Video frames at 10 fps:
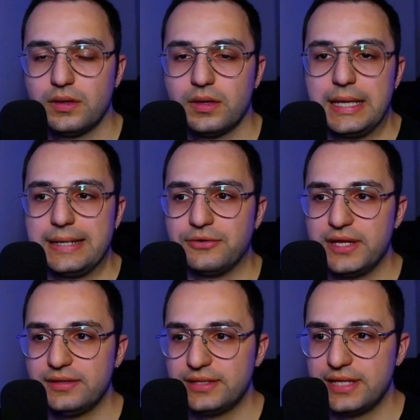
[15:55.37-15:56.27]

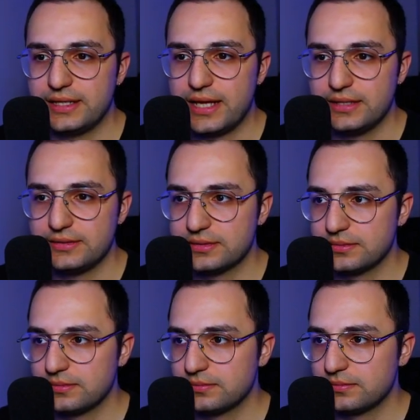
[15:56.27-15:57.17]
Rather than that,
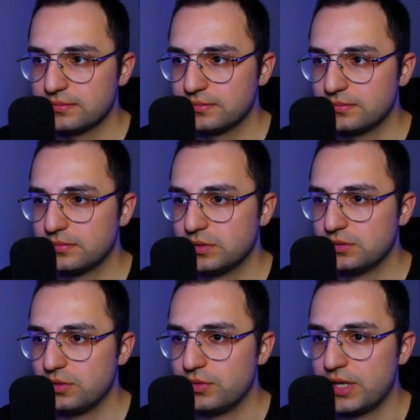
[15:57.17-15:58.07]

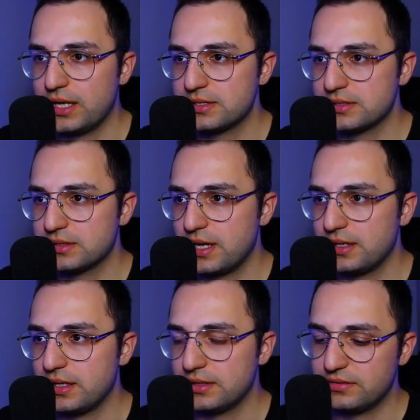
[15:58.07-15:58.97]
oh yeah, it's kind
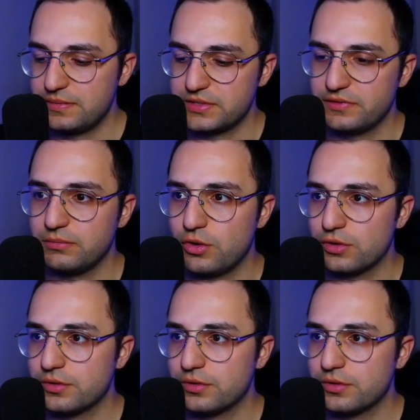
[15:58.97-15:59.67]
of untrims even more.